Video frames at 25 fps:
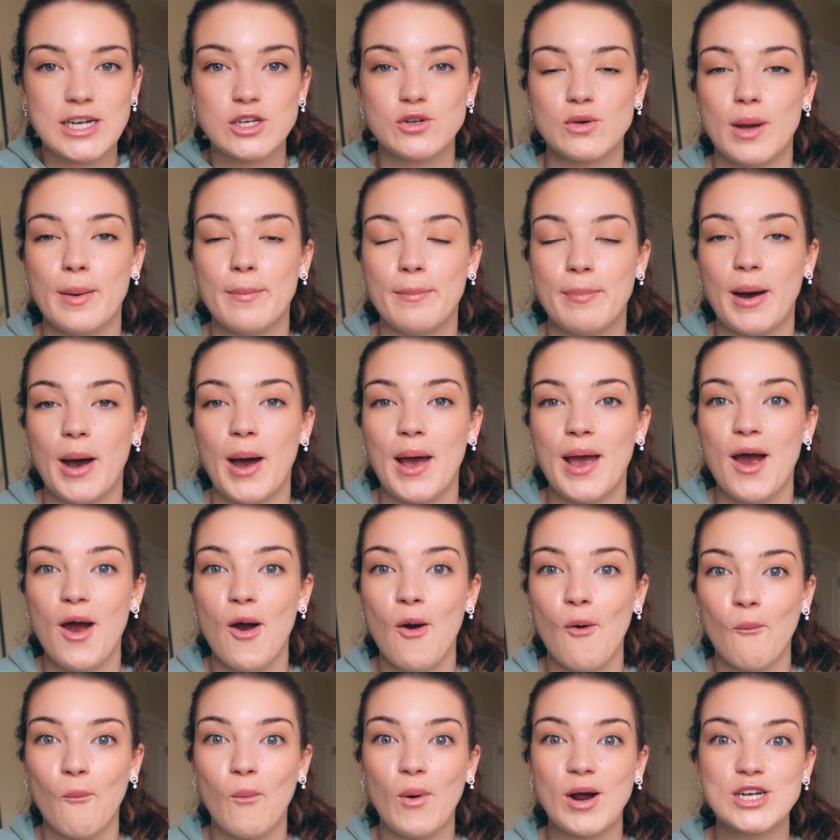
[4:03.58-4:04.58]
into it, but
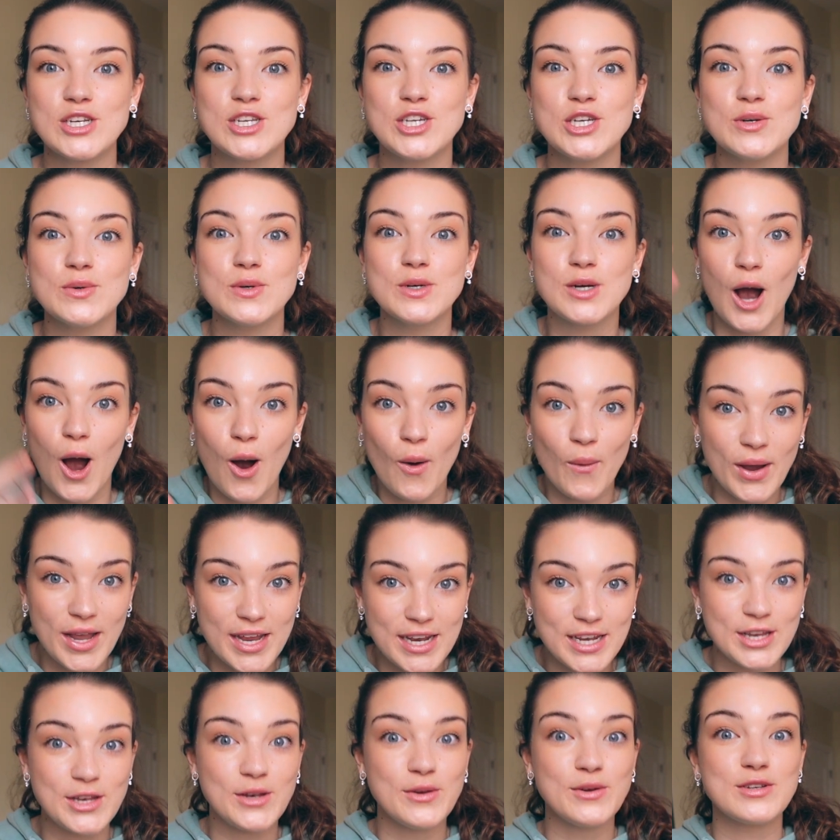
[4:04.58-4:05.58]
once you go
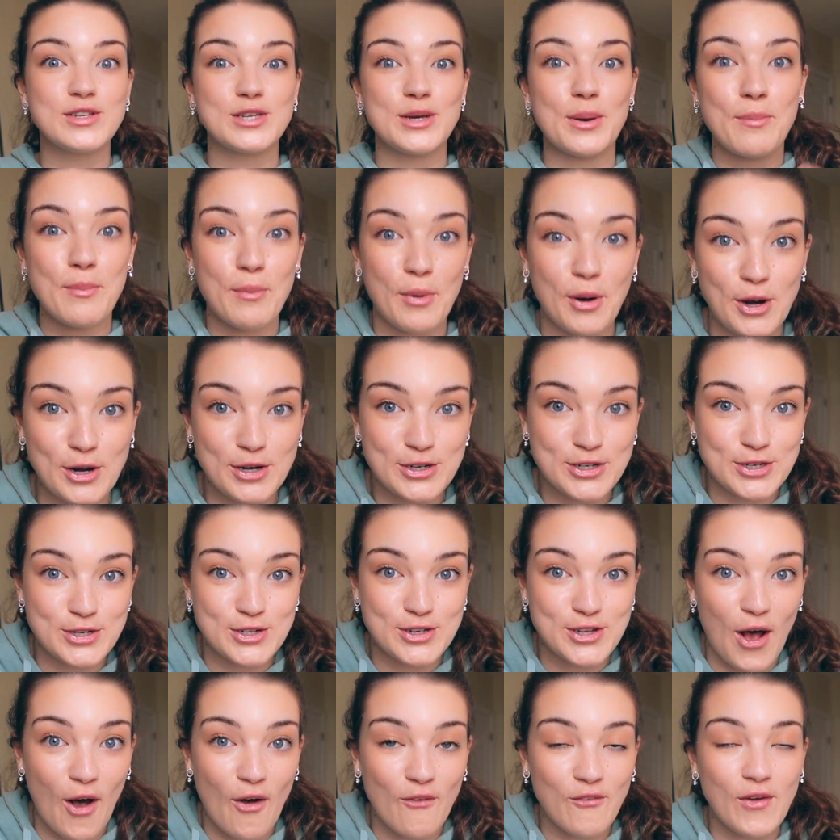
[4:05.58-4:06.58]
in and you submerge
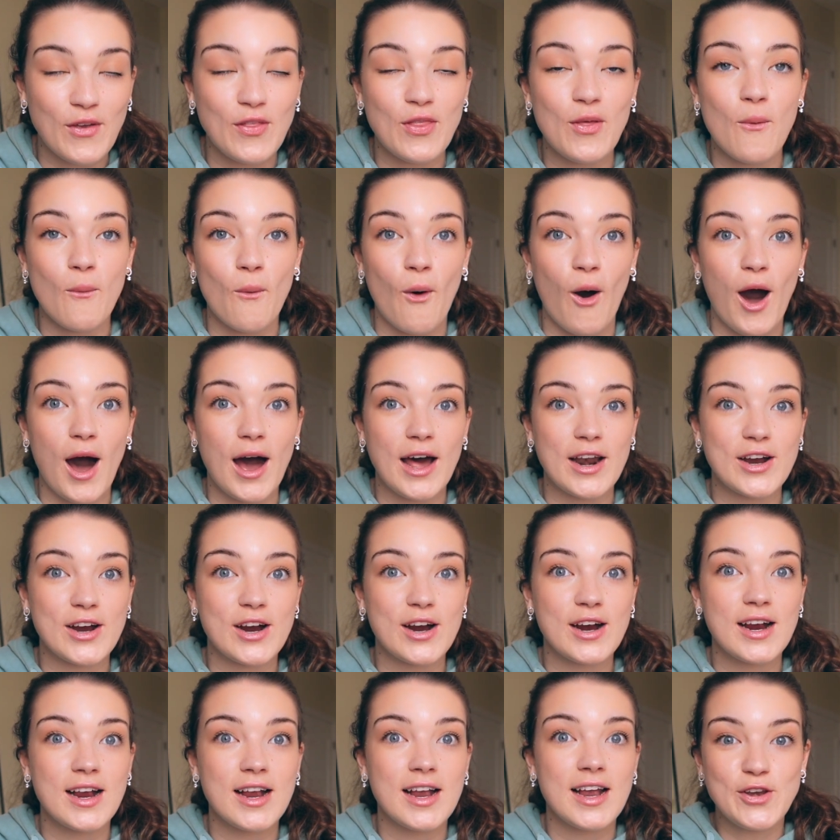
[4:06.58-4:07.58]
yourself in the
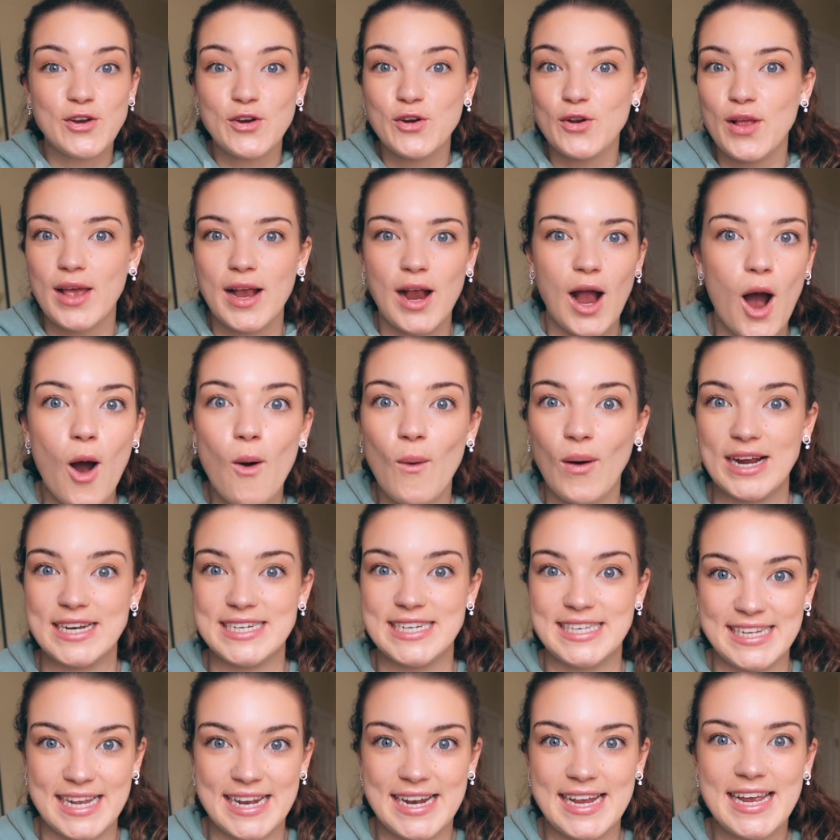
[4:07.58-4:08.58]
water and you're like, oh,
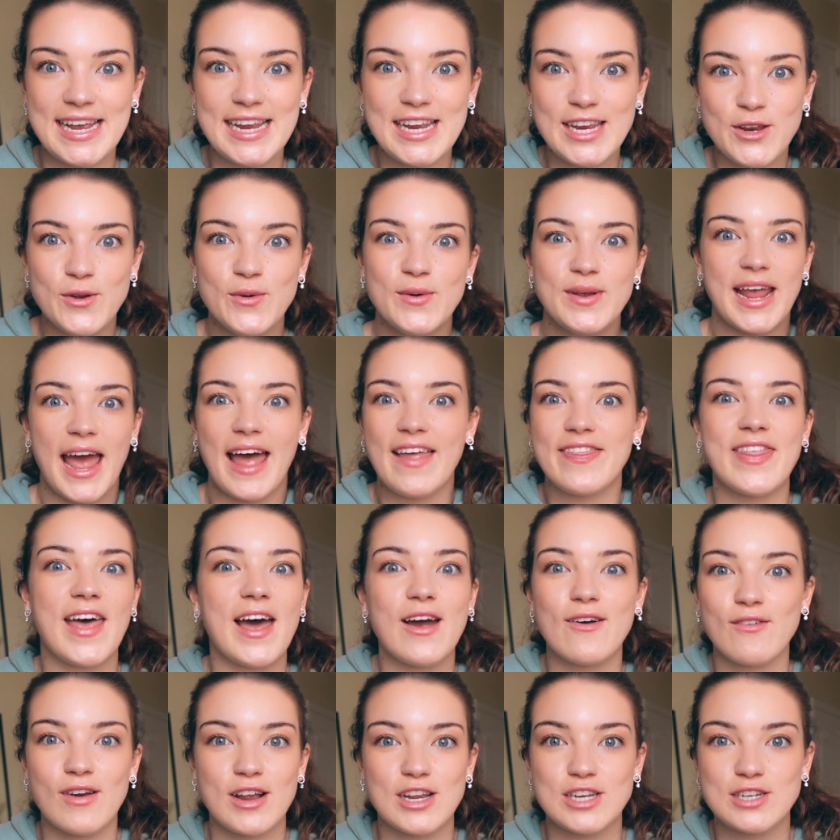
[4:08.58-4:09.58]
I did it, you get
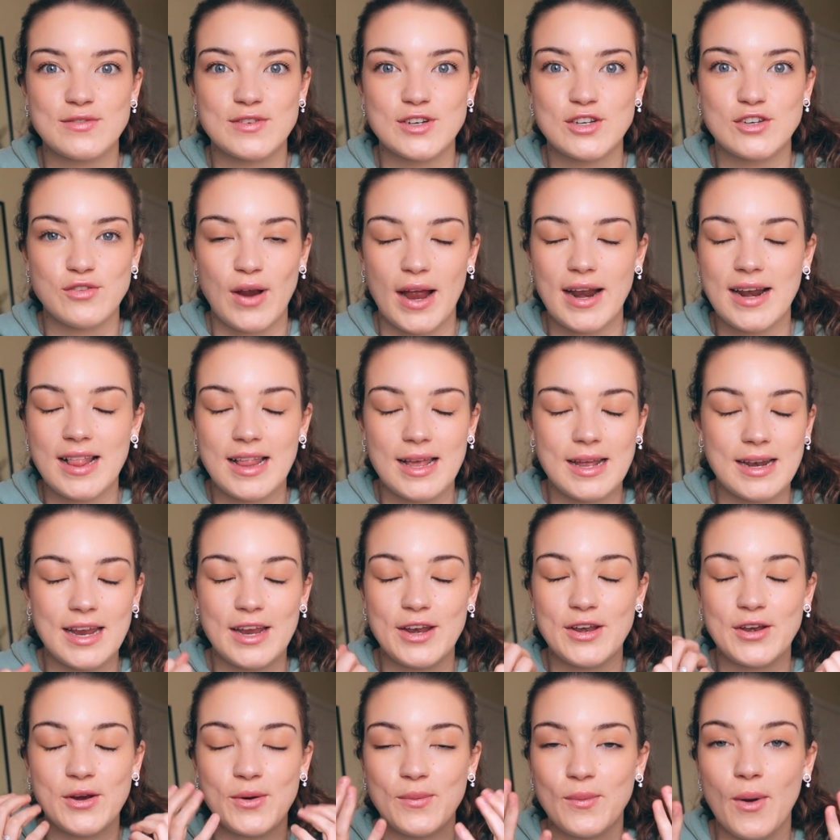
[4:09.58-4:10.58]
that rush of adrenaline
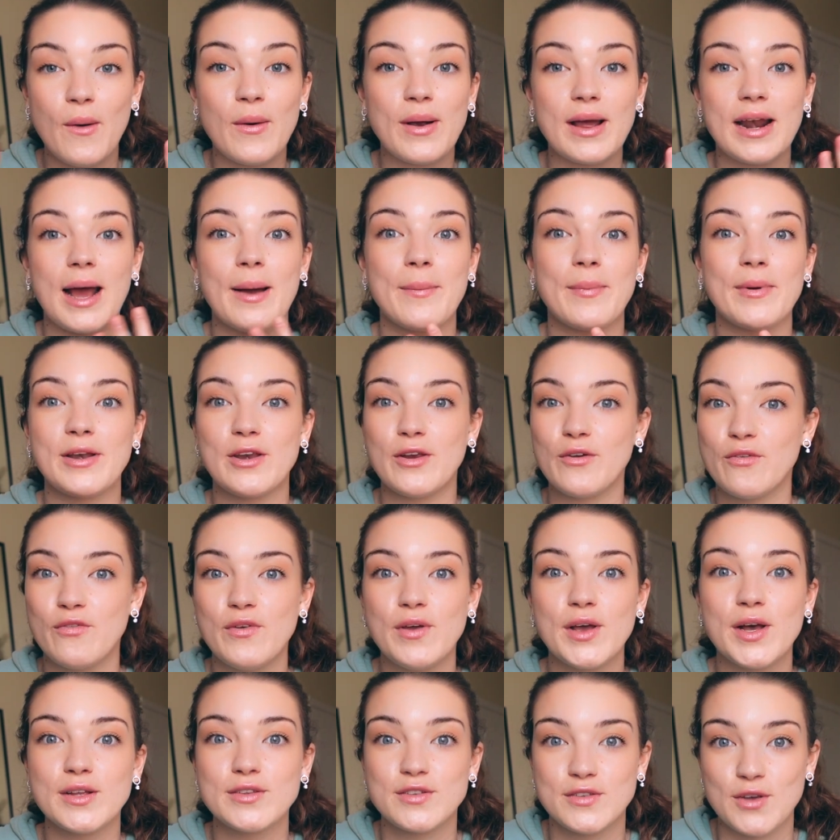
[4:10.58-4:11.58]
and you're woken up and you
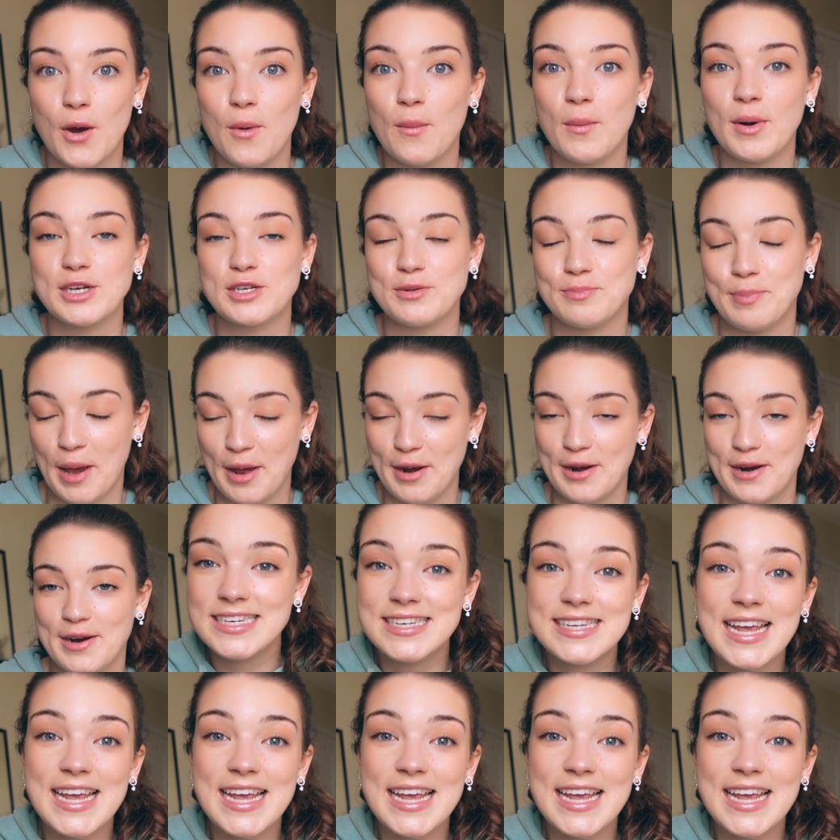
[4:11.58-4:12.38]
feel so much better.